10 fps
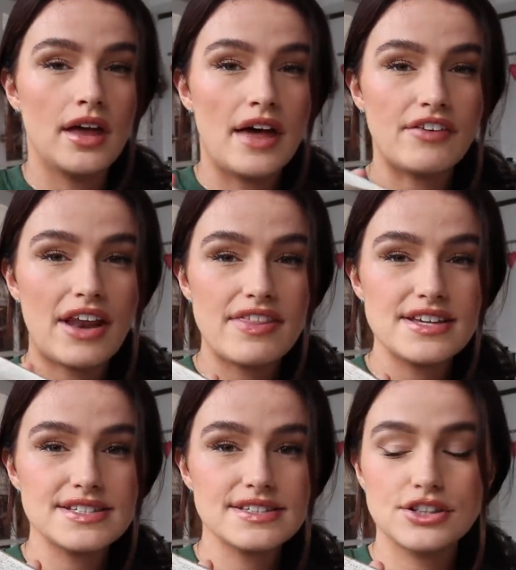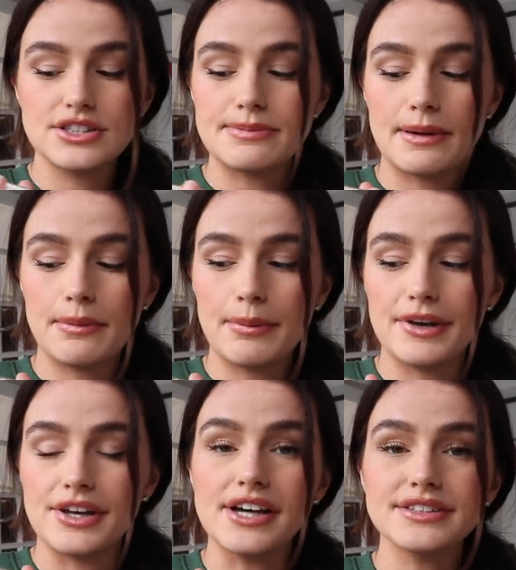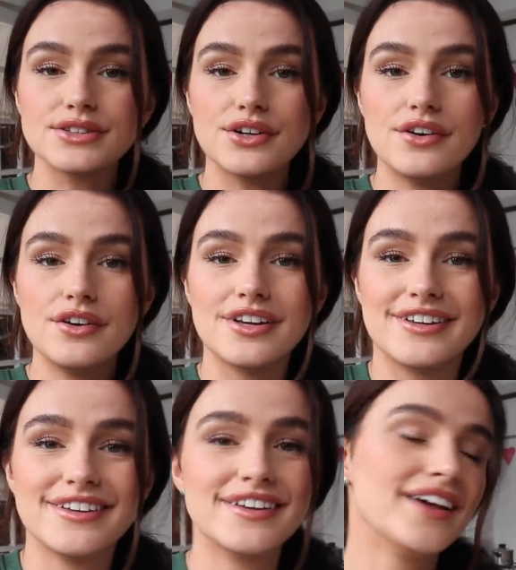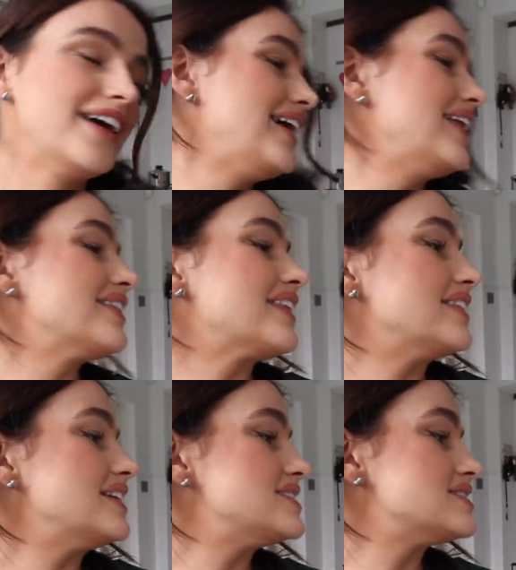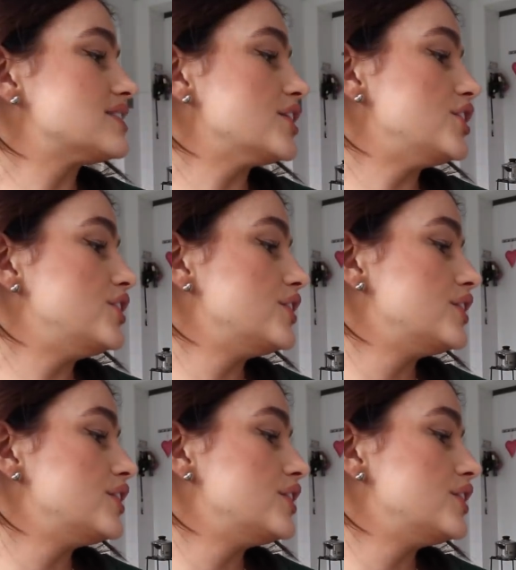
I feel like this is good to maybe put nuts on and this is good.